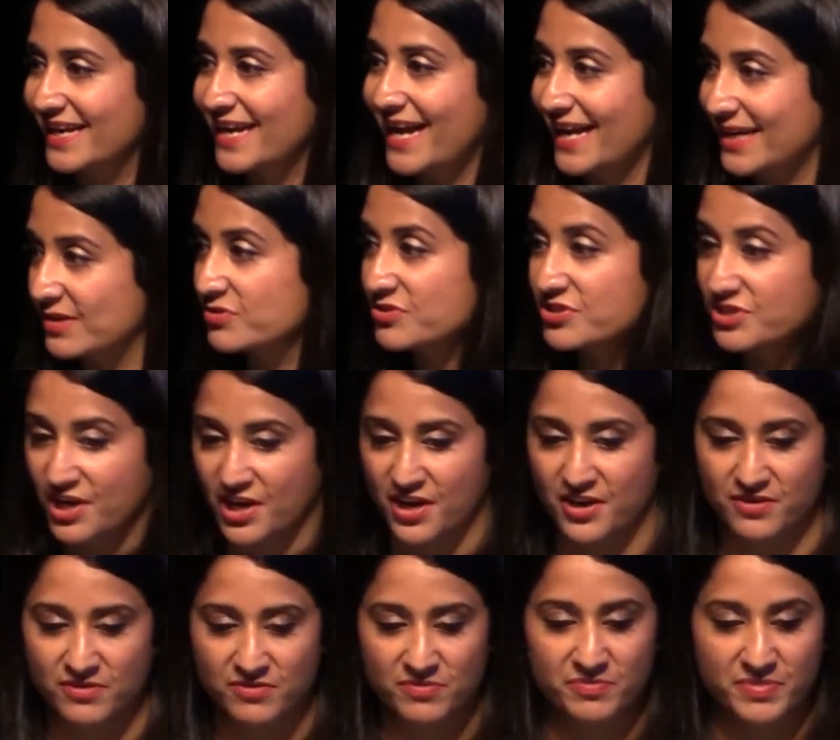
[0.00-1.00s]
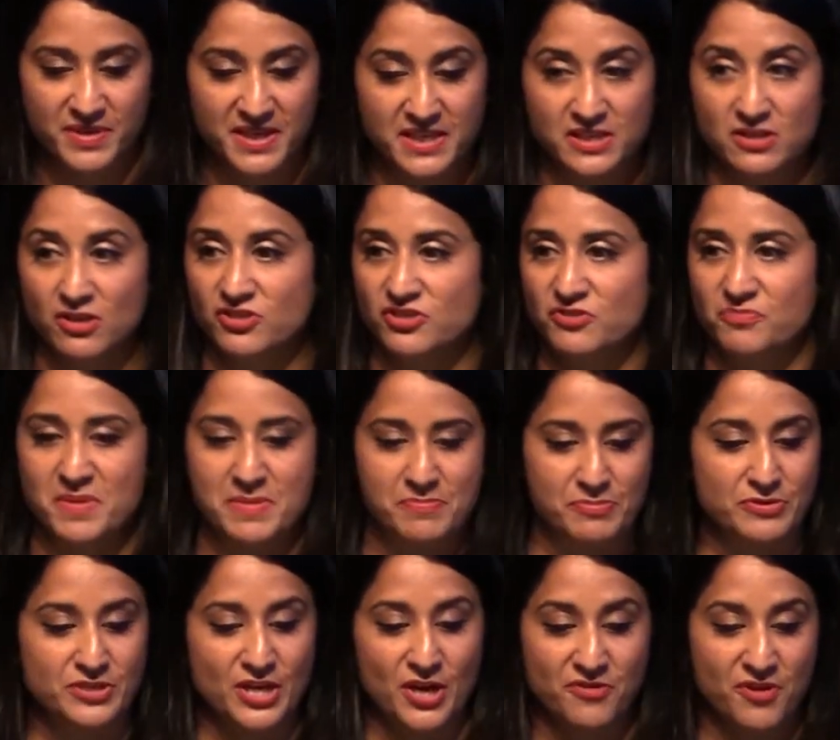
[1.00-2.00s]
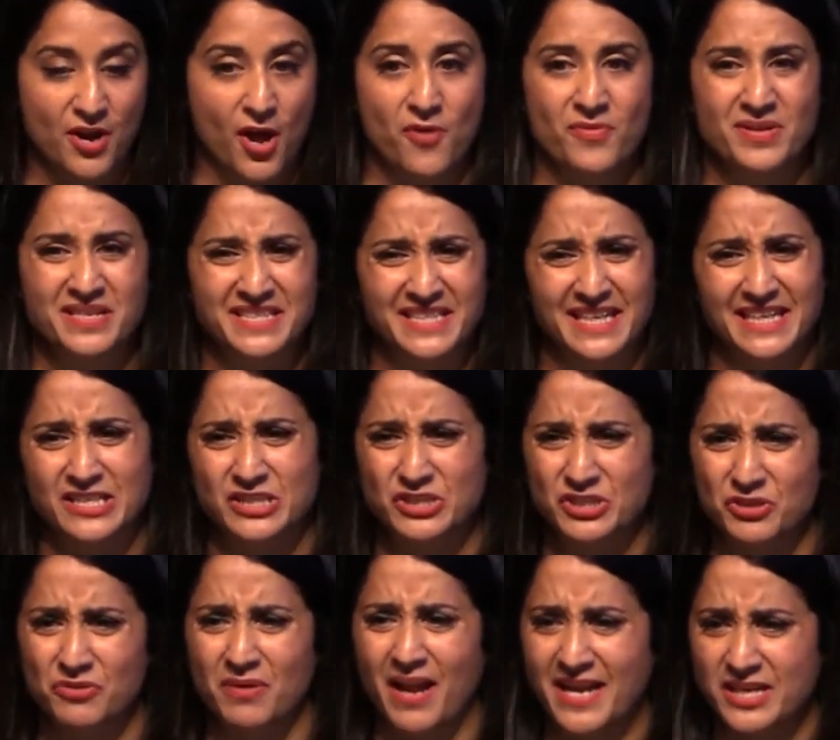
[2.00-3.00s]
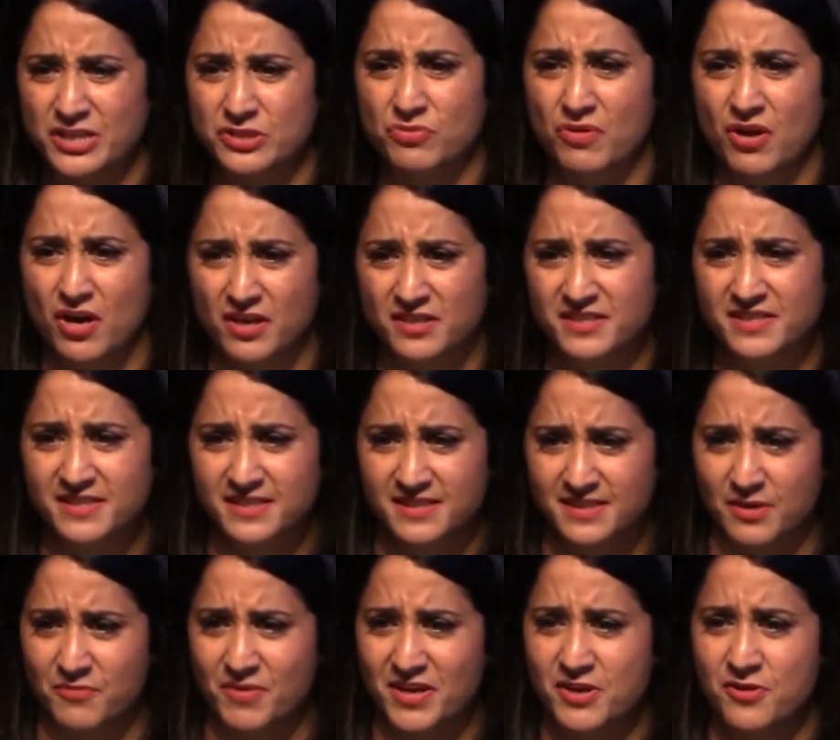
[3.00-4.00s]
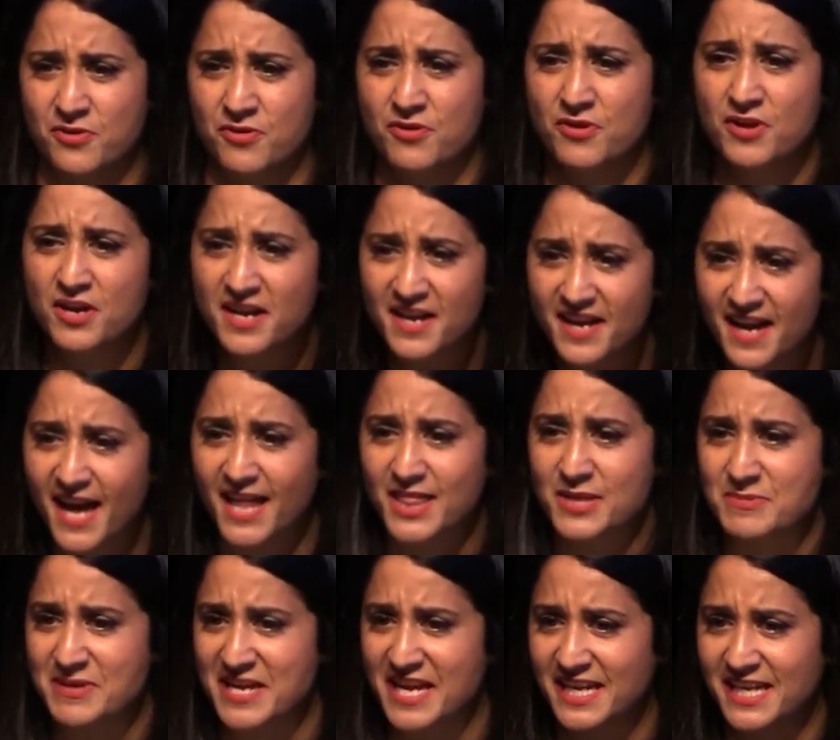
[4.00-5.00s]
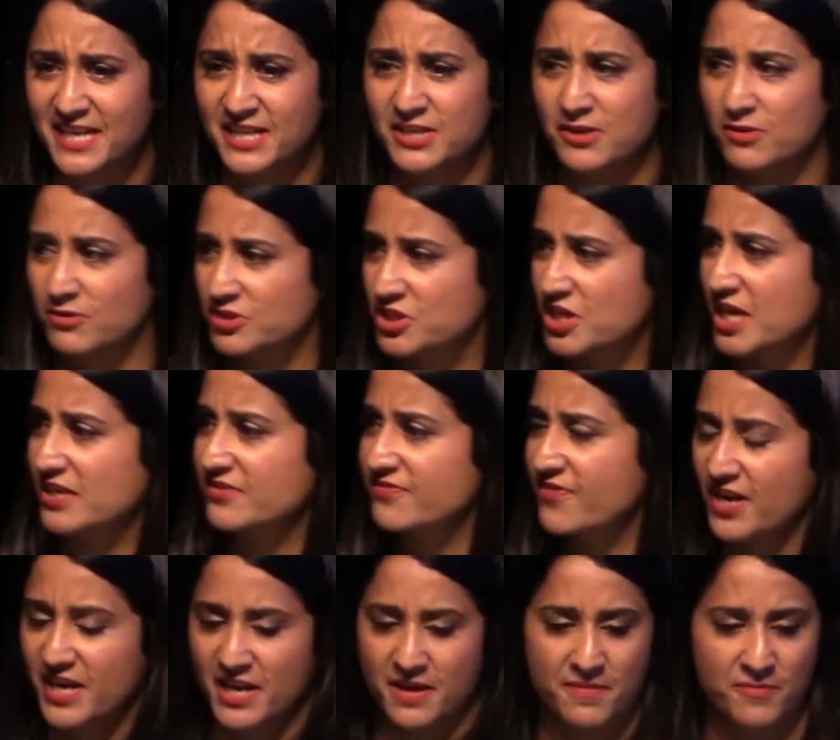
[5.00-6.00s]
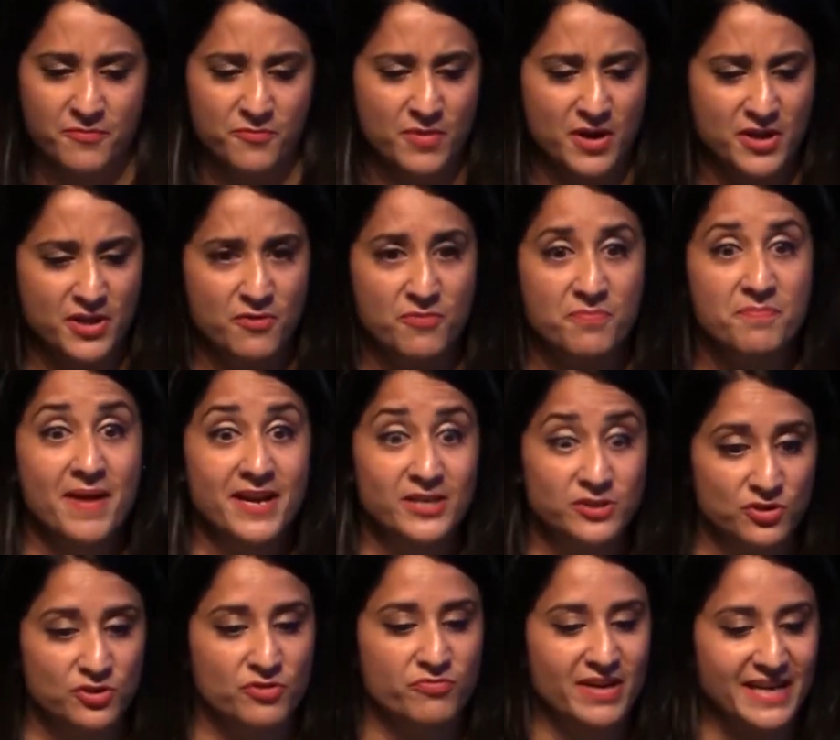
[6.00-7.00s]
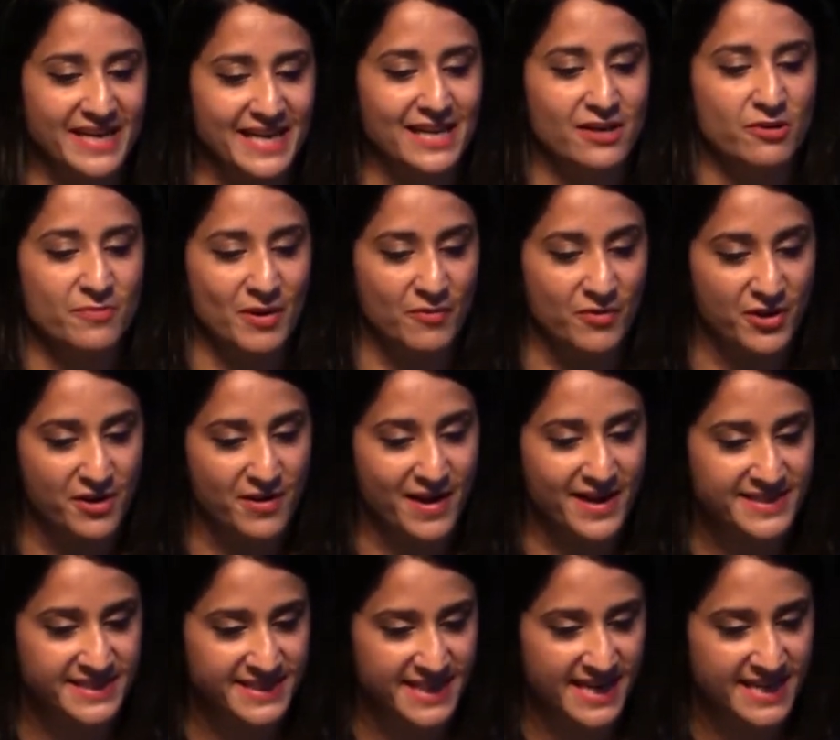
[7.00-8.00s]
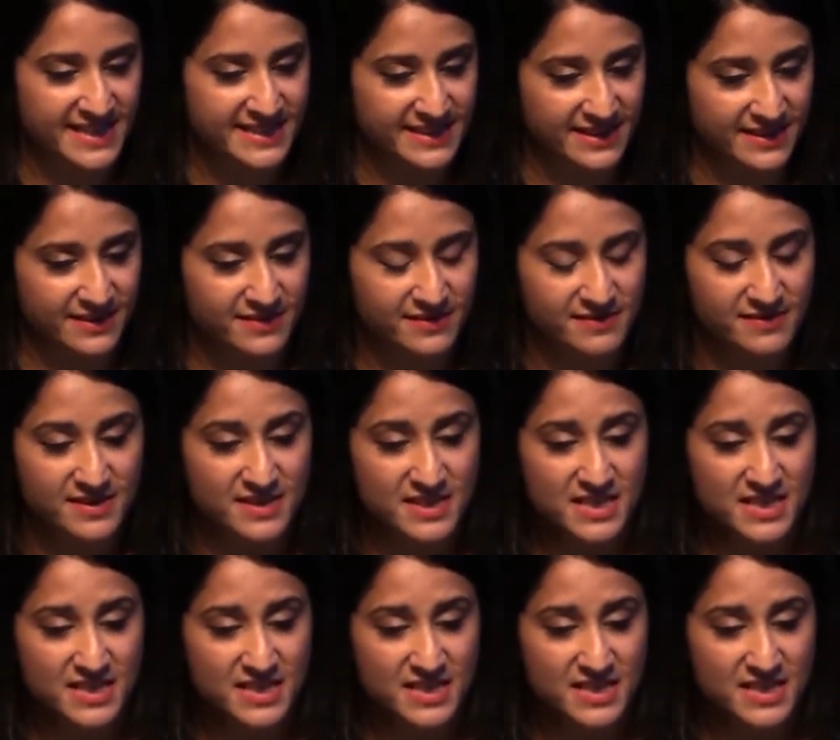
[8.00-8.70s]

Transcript: and cannot show, because lots of people don't know until it's too late to ask. So when you're at the beginning of the contract, make sure you're really clear about what your NDAs are.